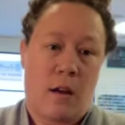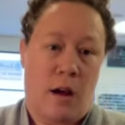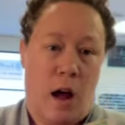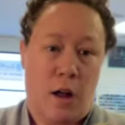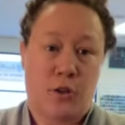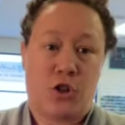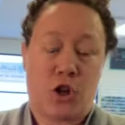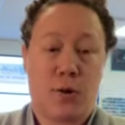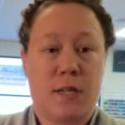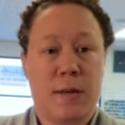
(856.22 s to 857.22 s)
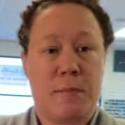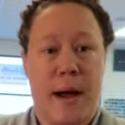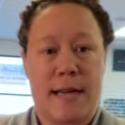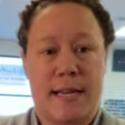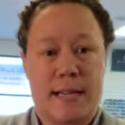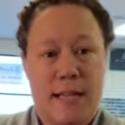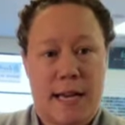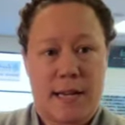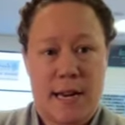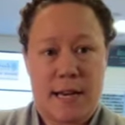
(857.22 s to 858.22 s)
I'll show some binding
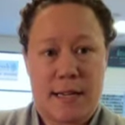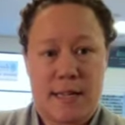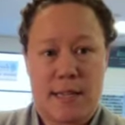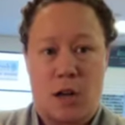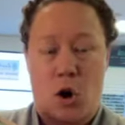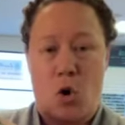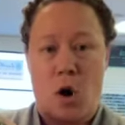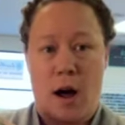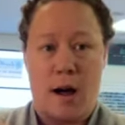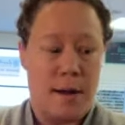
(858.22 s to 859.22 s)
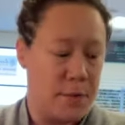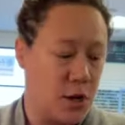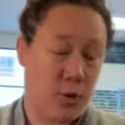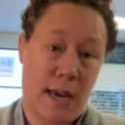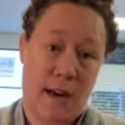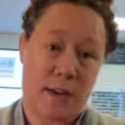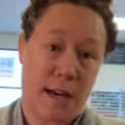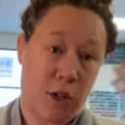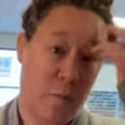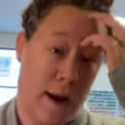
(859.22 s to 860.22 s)
techniques. So you can
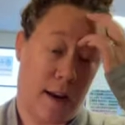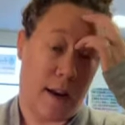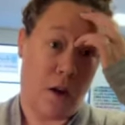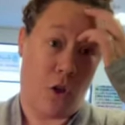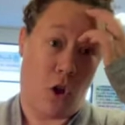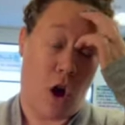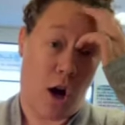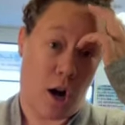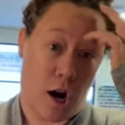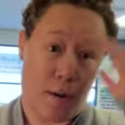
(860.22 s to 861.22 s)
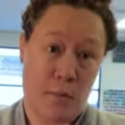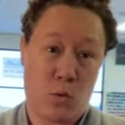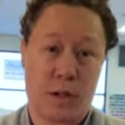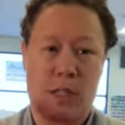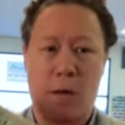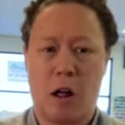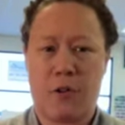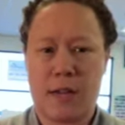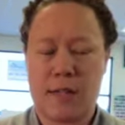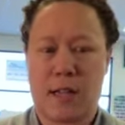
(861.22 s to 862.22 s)
attach binding on the long arm. With smaller
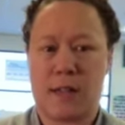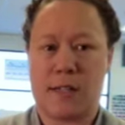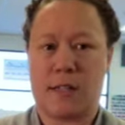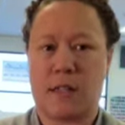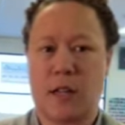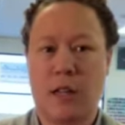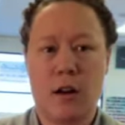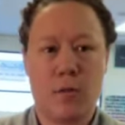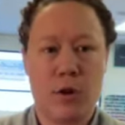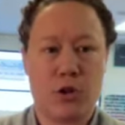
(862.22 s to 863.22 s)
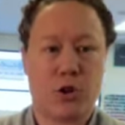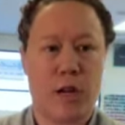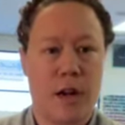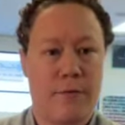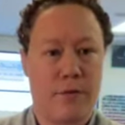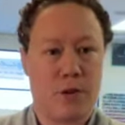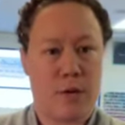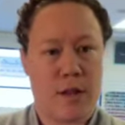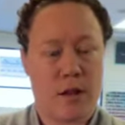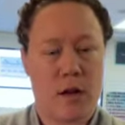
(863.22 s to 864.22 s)
things like this, it's a little more tricky for
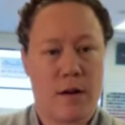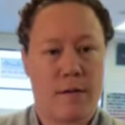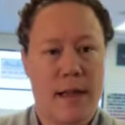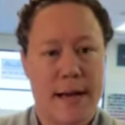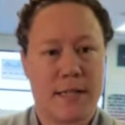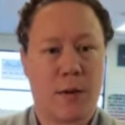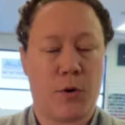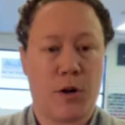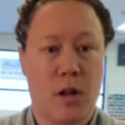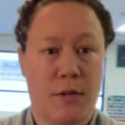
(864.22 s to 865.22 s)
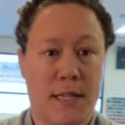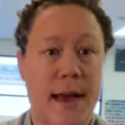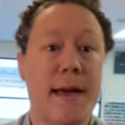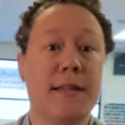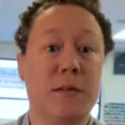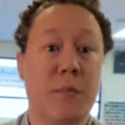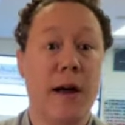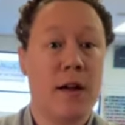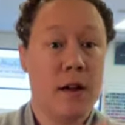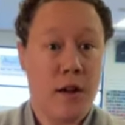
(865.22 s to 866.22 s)
doing the last step where you close the ends, but
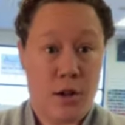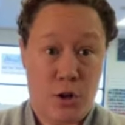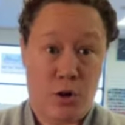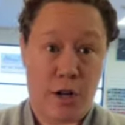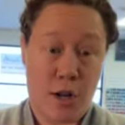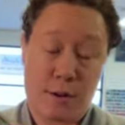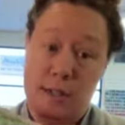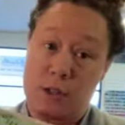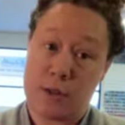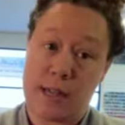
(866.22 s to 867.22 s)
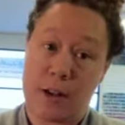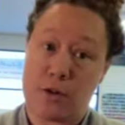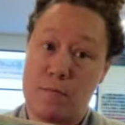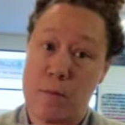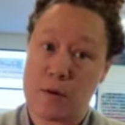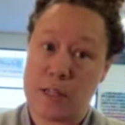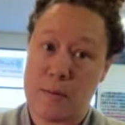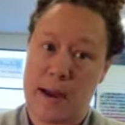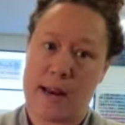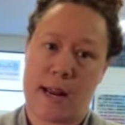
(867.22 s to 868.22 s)
you could use it to attach most of the
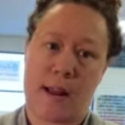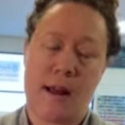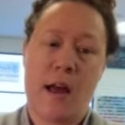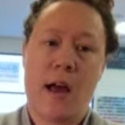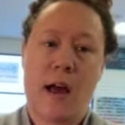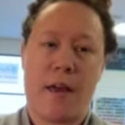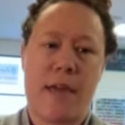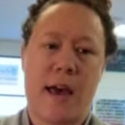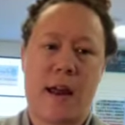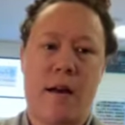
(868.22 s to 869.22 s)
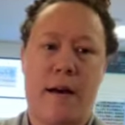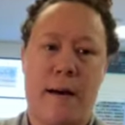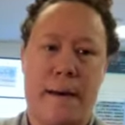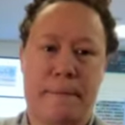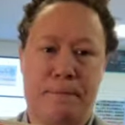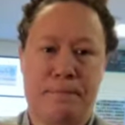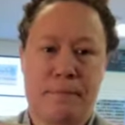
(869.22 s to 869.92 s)
binding. And then